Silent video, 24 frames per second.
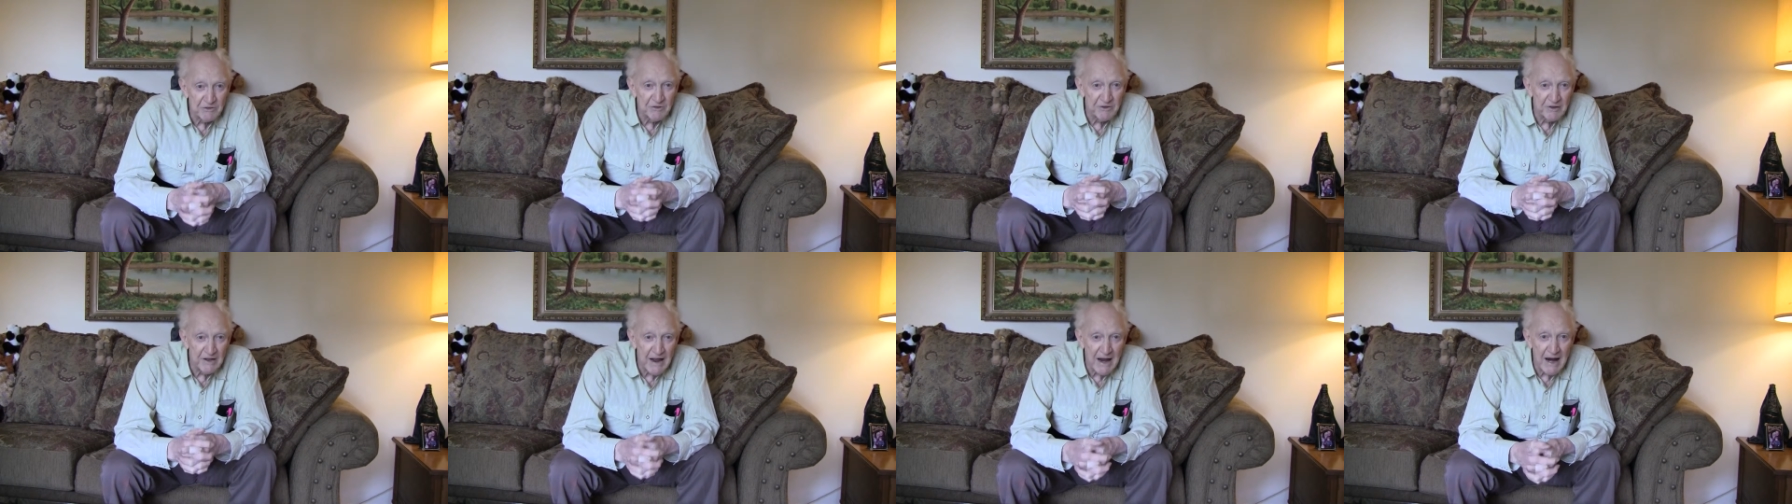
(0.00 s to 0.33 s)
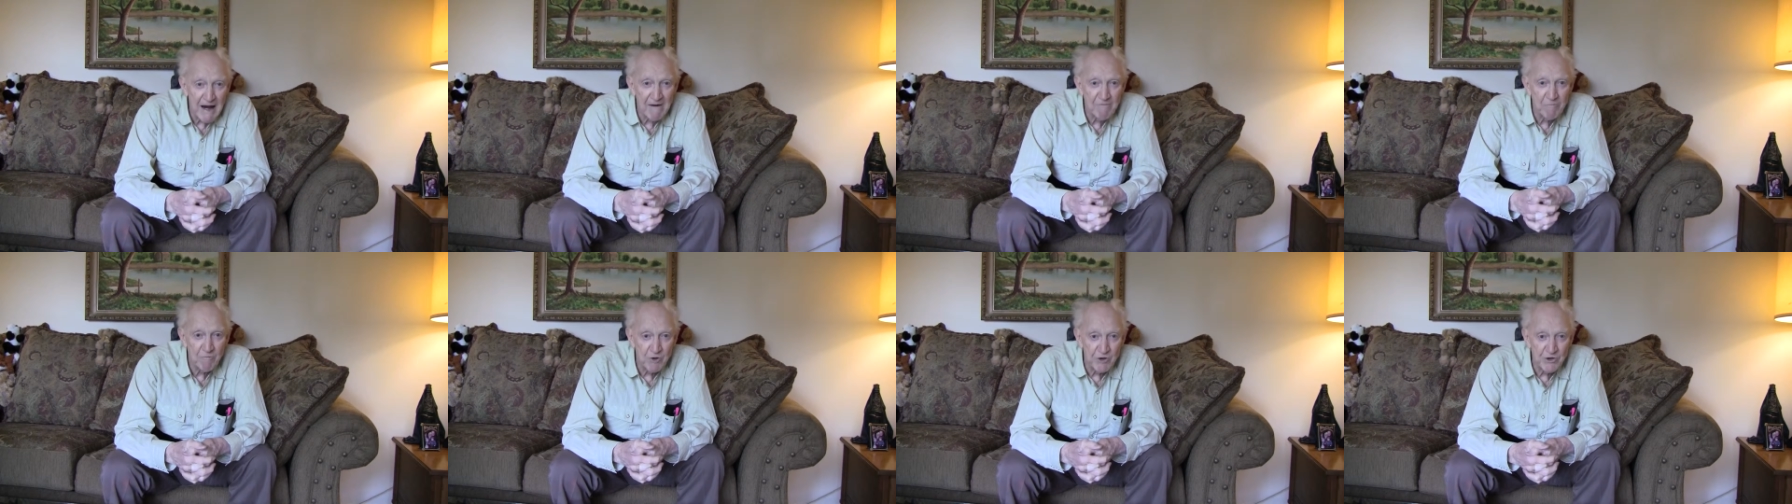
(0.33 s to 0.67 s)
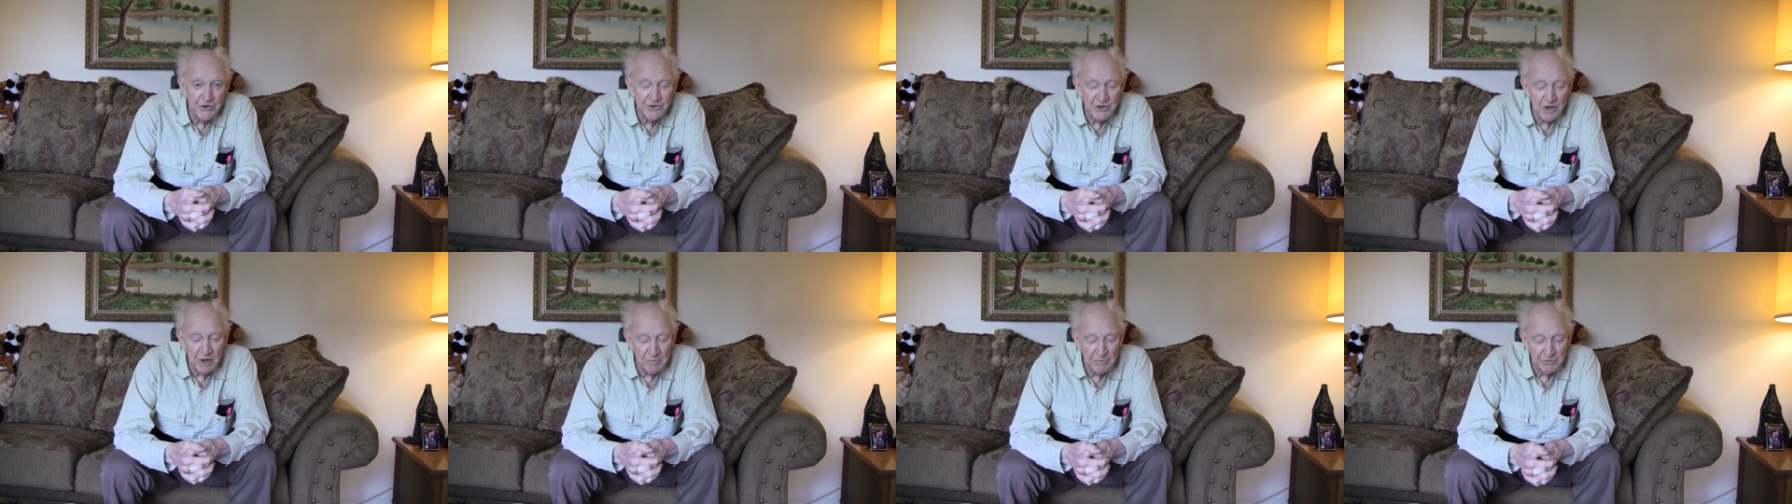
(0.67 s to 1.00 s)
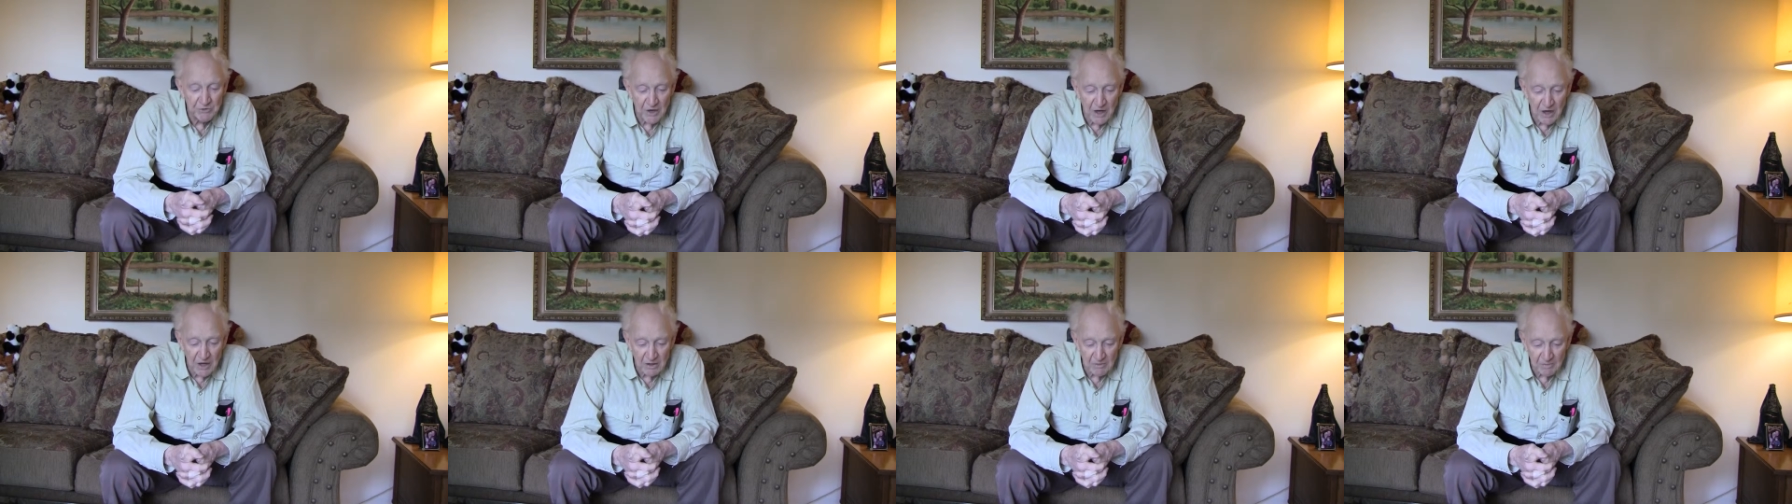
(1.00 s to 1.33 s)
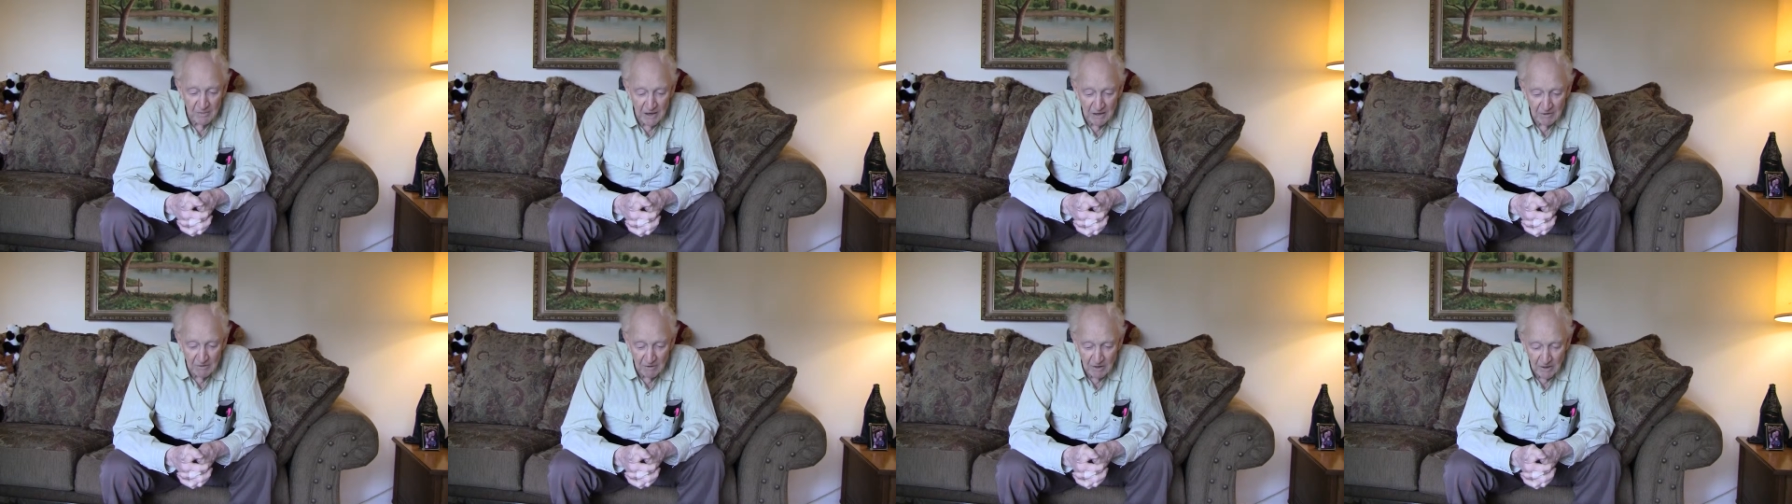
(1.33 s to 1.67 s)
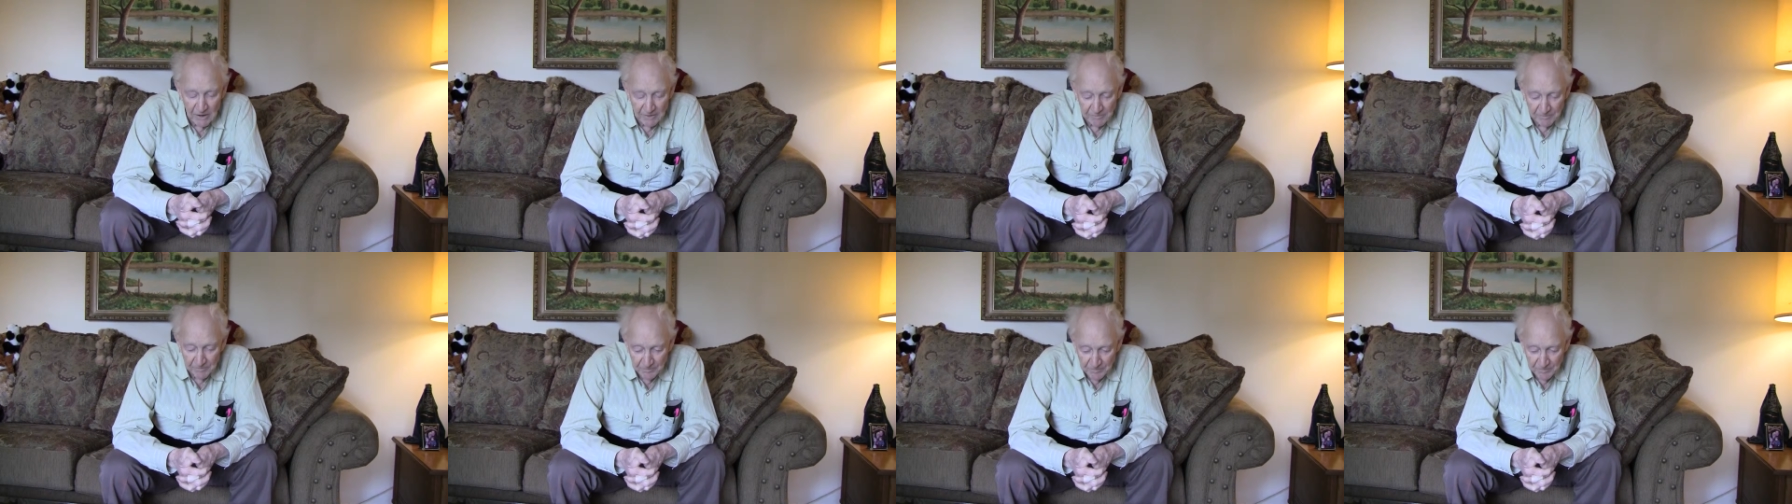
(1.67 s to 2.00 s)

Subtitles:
the average comes out about right.